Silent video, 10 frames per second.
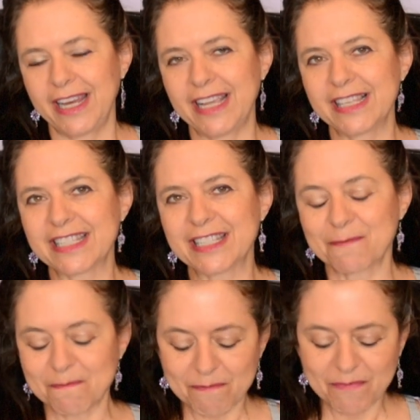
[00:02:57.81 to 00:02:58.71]

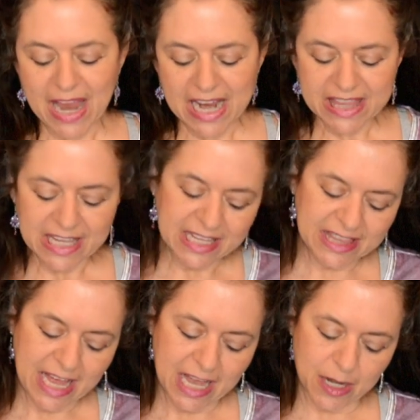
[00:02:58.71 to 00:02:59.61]
I think
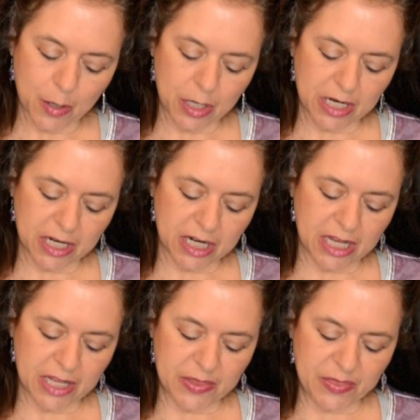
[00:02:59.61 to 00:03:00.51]
that
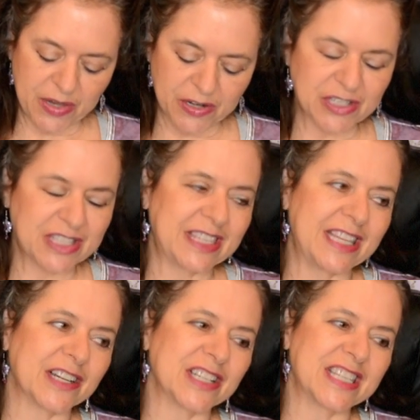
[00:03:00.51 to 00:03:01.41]
there's
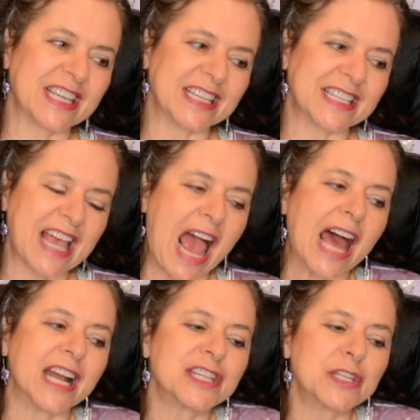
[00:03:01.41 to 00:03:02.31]
this
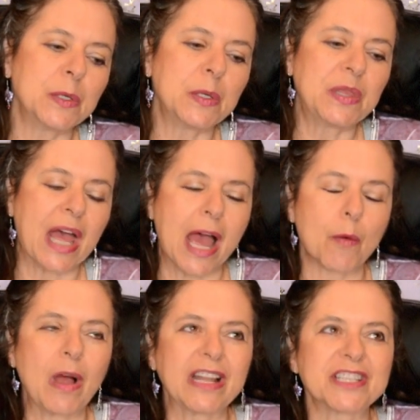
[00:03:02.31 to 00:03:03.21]
attitude
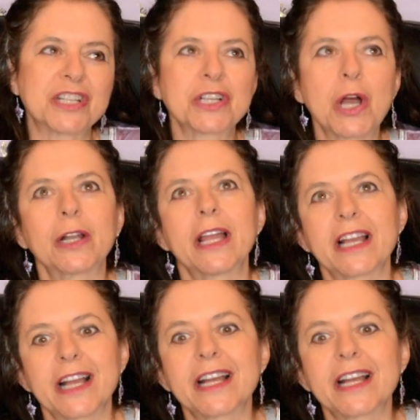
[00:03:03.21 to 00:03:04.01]
that, well, it's just kind of like a